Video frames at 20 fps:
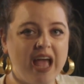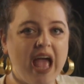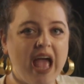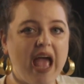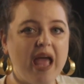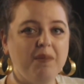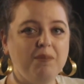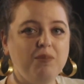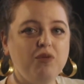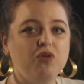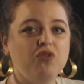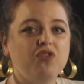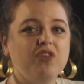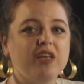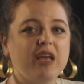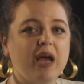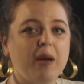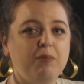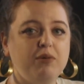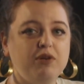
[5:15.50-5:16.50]
and
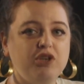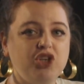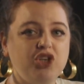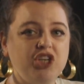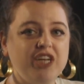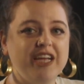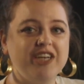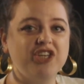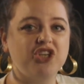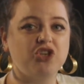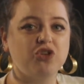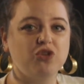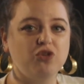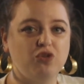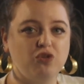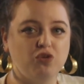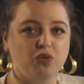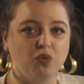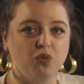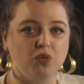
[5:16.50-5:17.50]
music appreciation
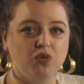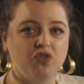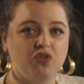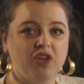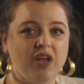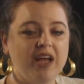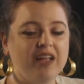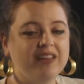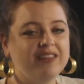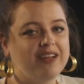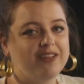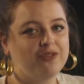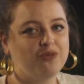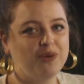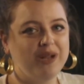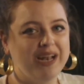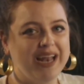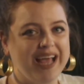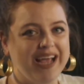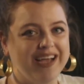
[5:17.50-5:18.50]
tools that
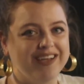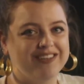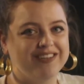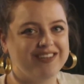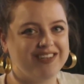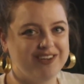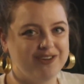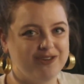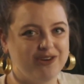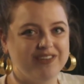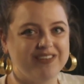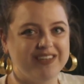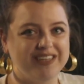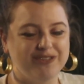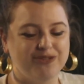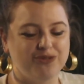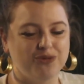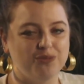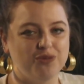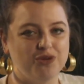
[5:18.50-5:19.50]
we liked here at
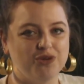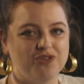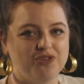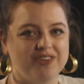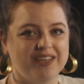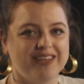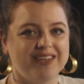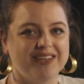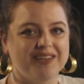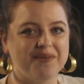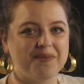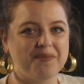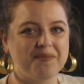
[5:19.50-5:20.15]
intoMUSIC.